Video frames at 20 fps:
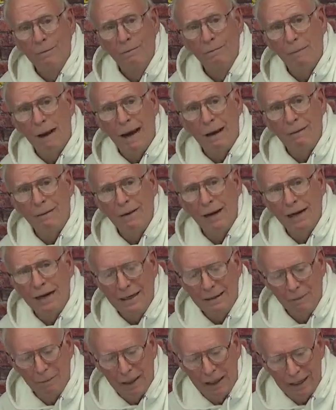Might
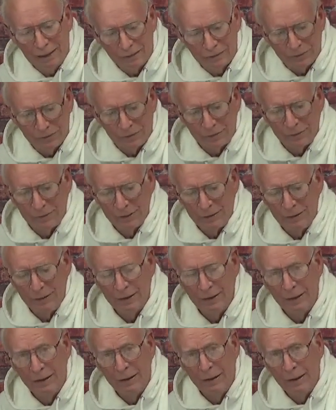need a pencil.
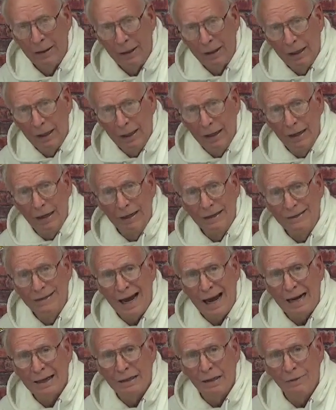An
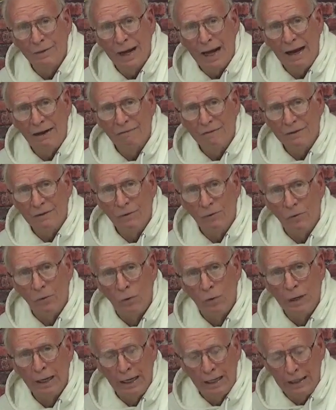X-Acto knife is
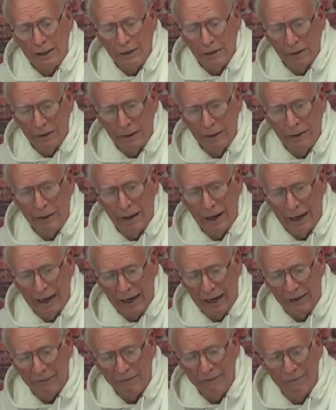really good to
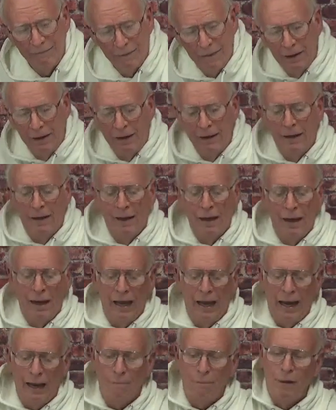have.
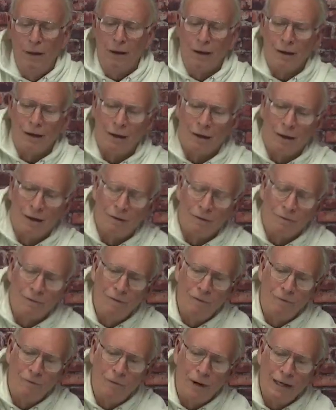And I put a little
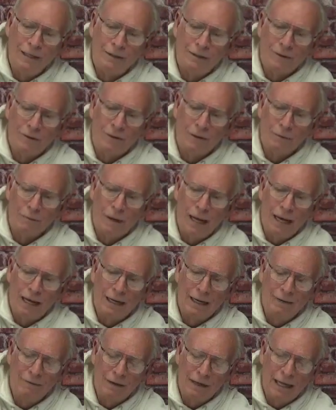eraser on the back
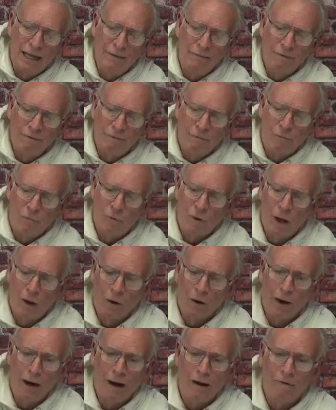of it to keep it from
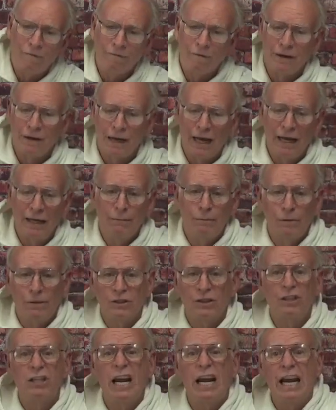rolling off the table
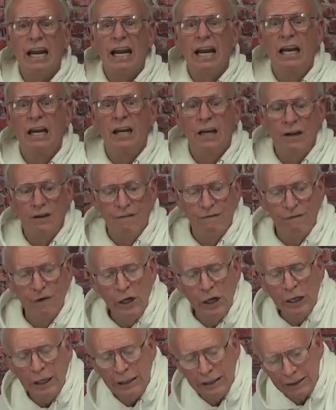and sticking into your
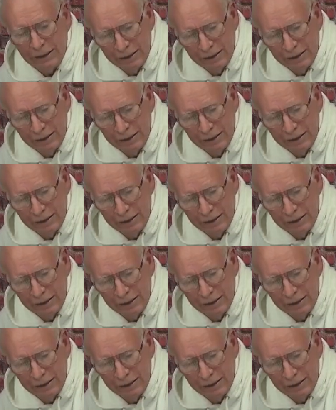foot.